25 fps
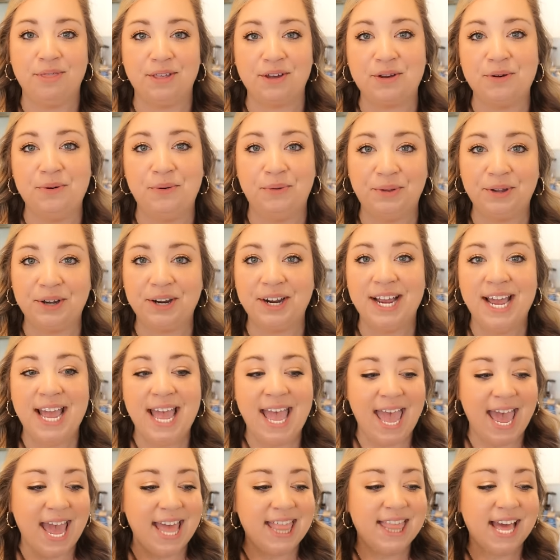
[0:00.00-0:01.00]
in the cooler.
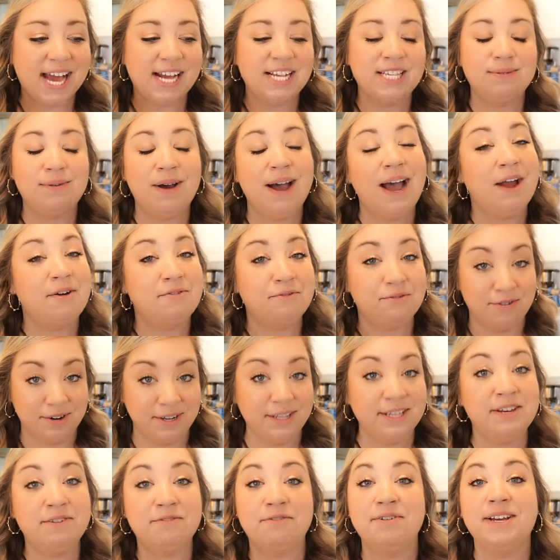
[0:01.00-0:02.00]
And that's why I
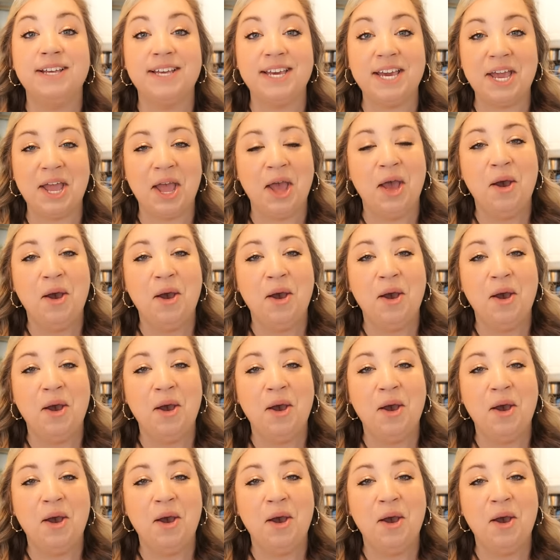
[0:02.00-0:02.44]
really, really